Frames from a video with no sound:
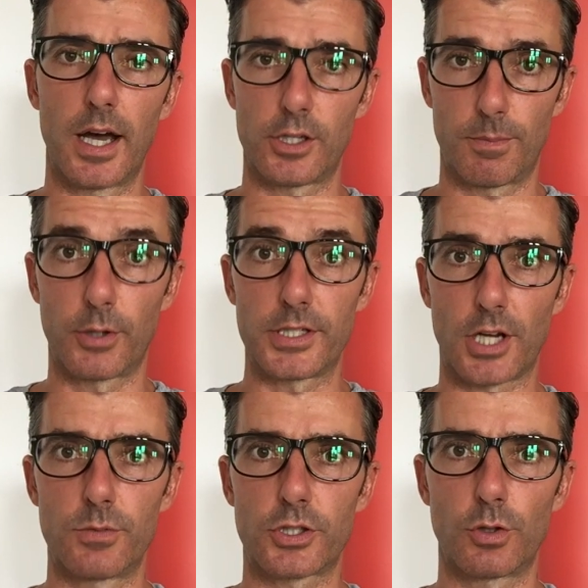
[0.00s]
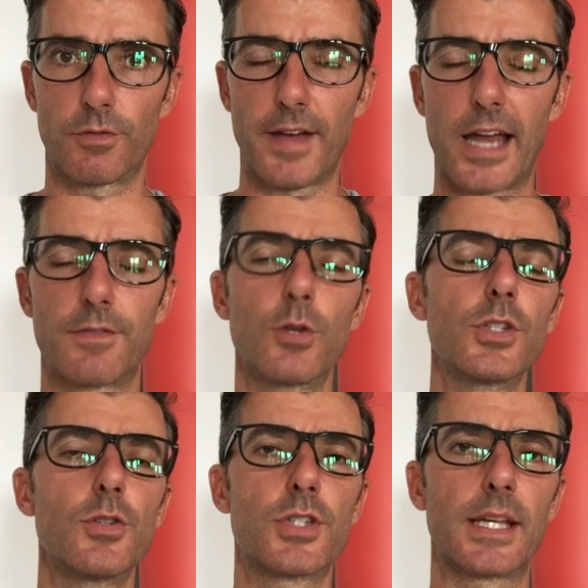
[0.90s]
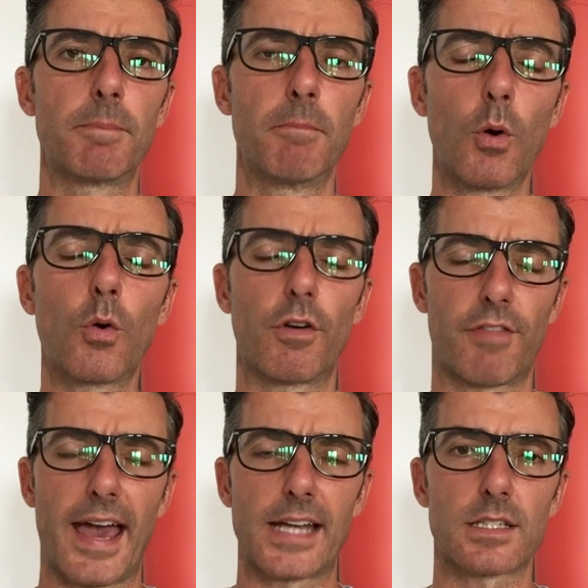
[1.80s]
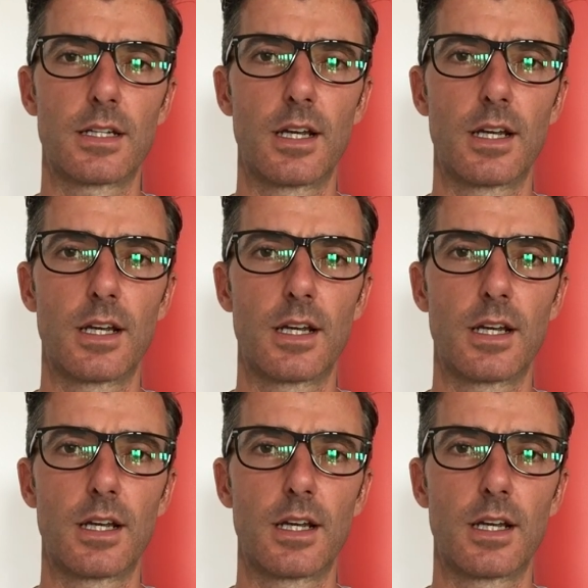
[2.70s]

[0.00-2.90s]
your body's own stored fat, if you're using more of that,